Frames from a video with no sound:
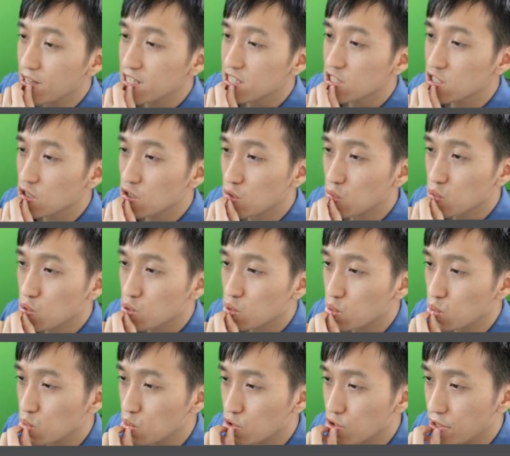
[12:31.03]
let's go
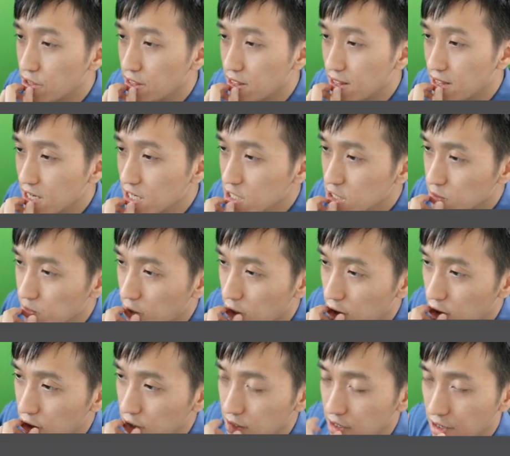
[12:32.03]
to the next
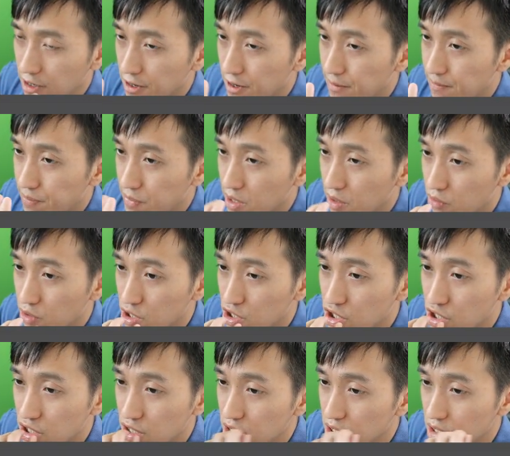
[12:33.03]
part,
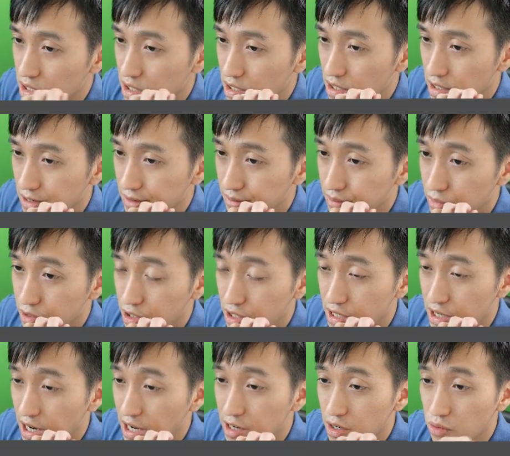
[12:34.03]
which is
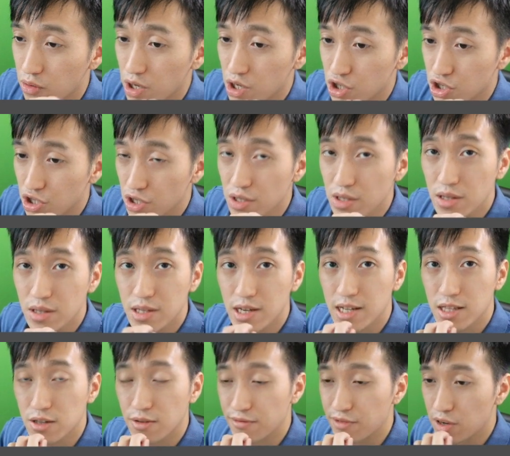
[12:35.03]
the other question
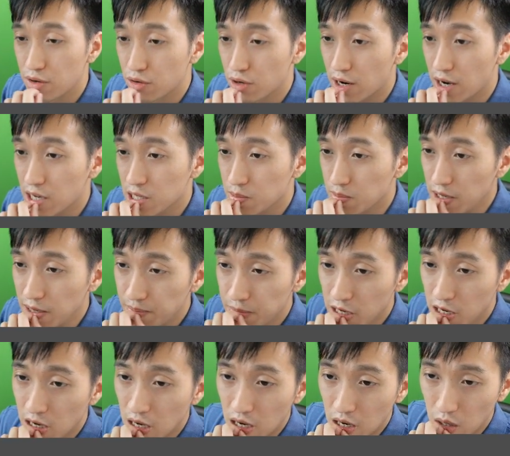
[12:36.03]
that the viewer asked me,
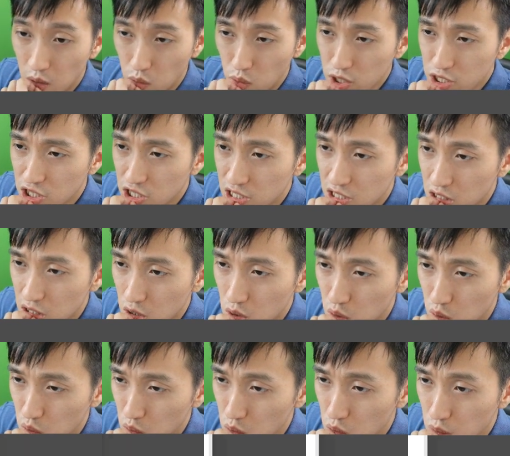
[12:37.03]
which is
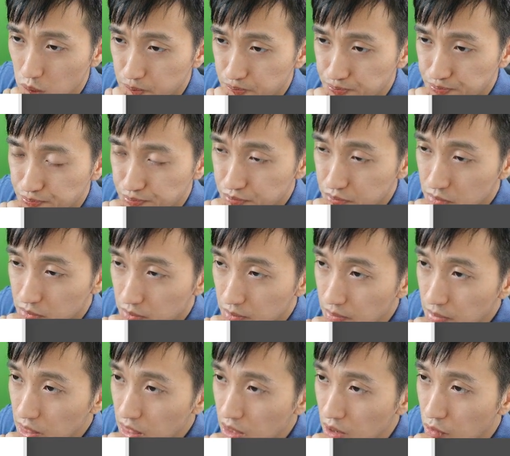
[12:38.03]
to,
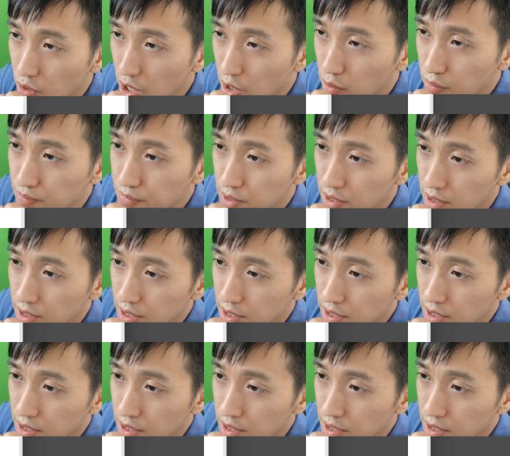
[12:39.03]
well,